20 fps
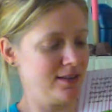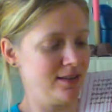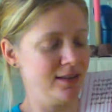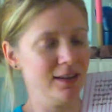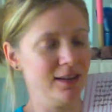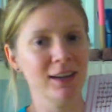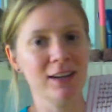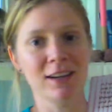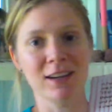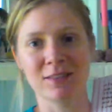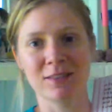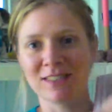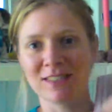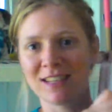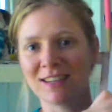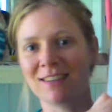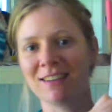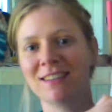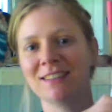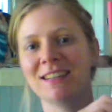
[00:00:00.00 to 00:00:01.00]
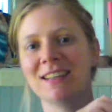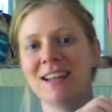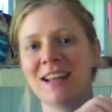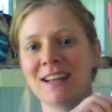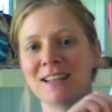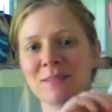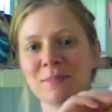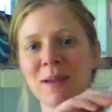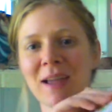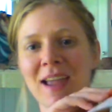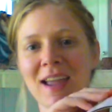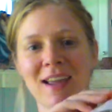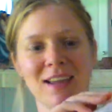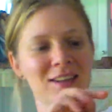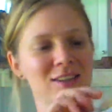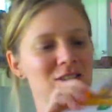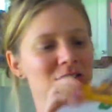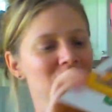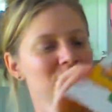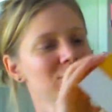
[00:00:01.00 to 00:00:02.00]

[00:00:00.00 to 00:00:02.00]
it comes out on the next page.